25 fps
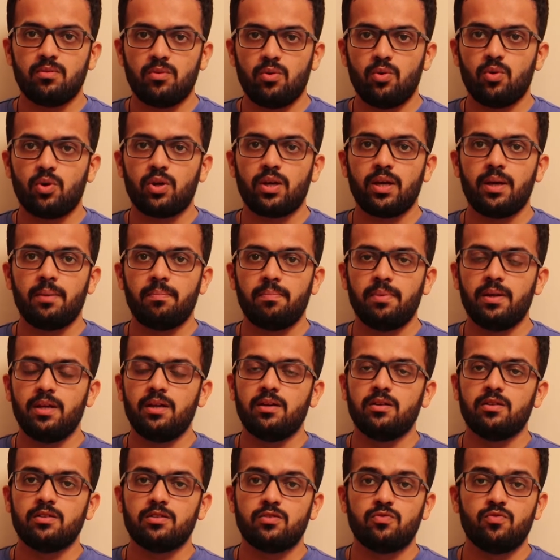okay
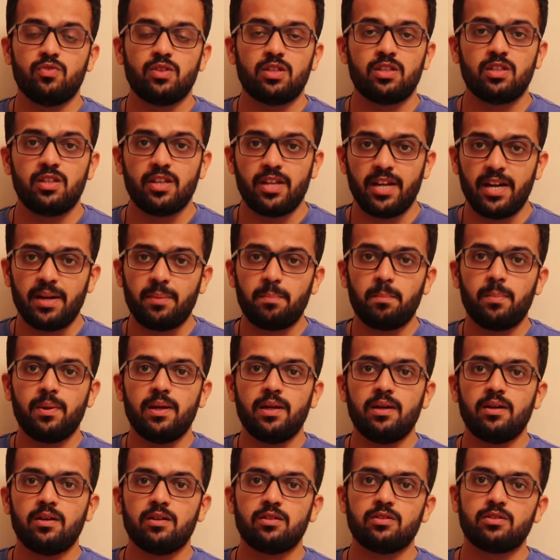players, with great
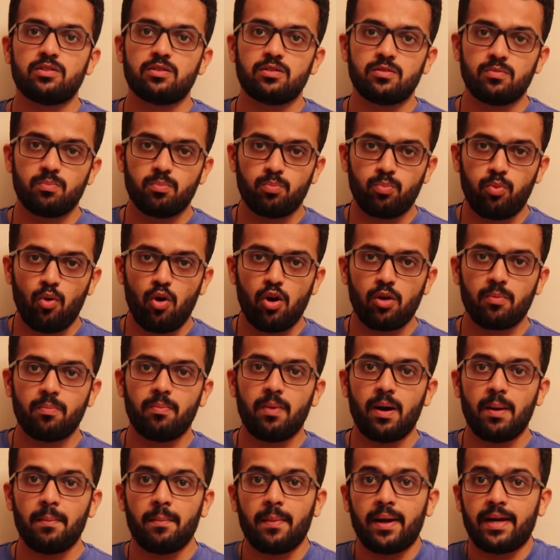players.
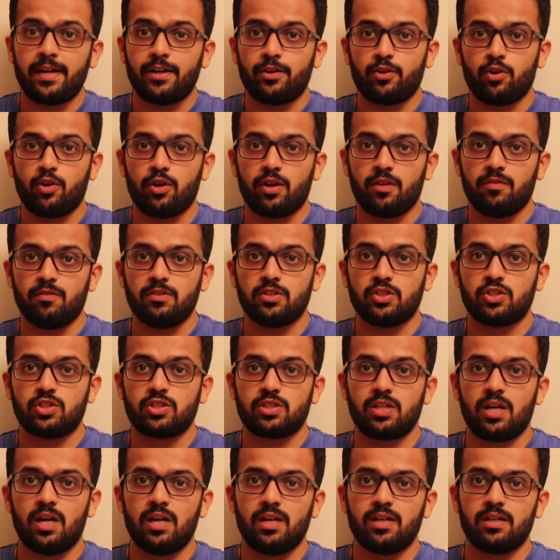Pogba might not even
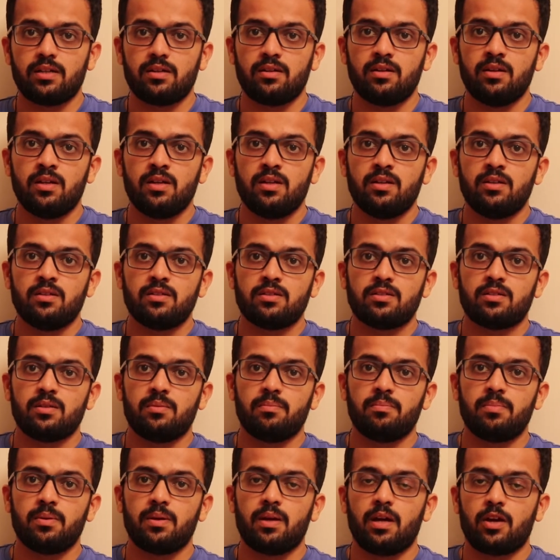start.
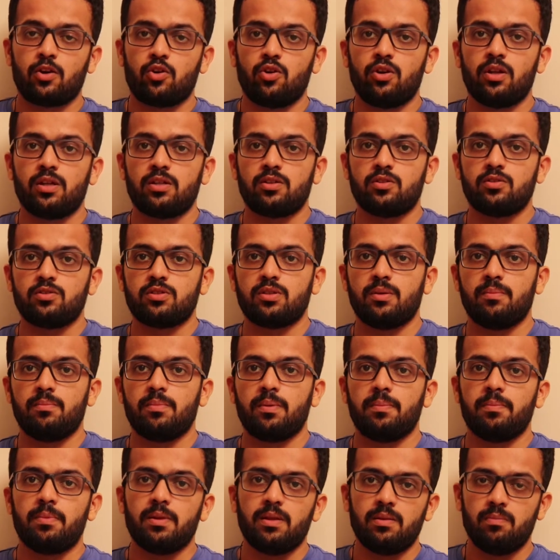According to some
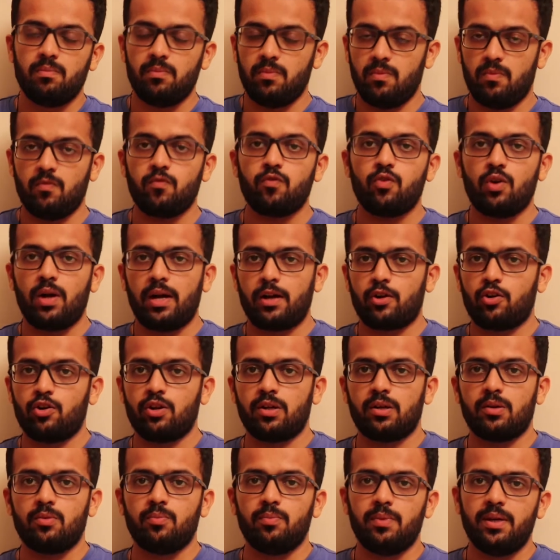people,
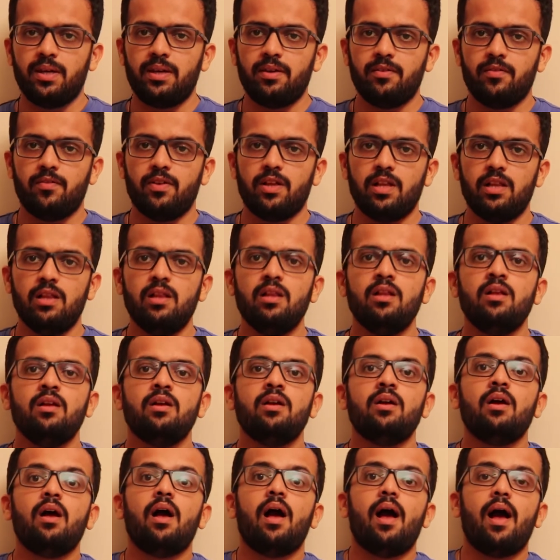according to me, he will.
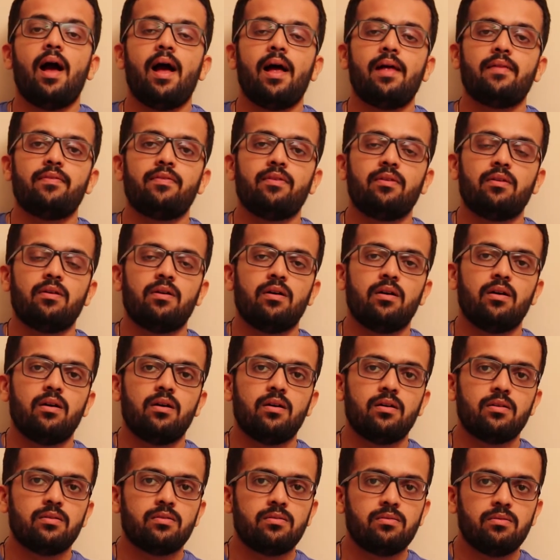And
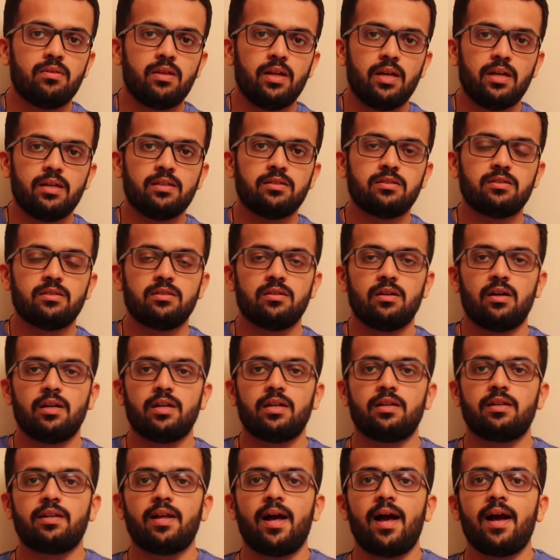there's
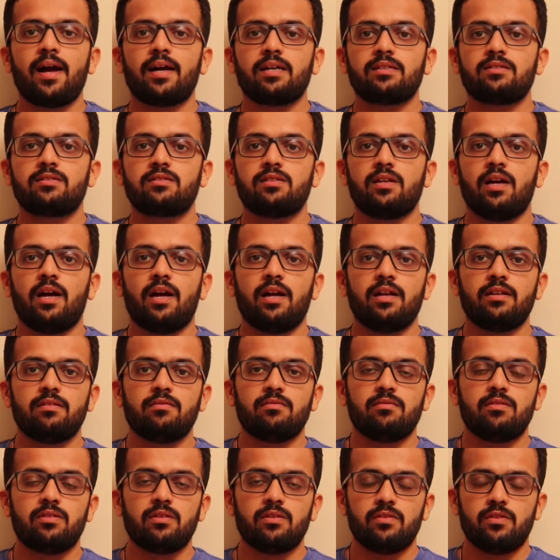attacks
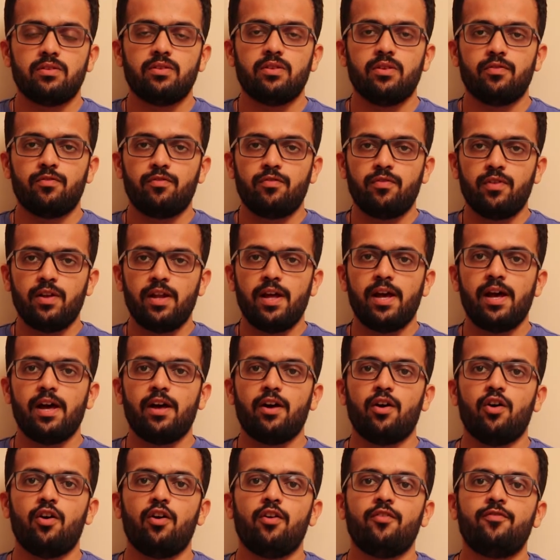and the
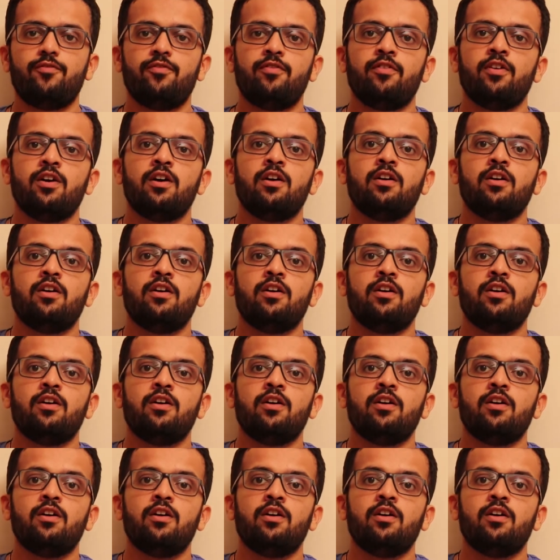flair of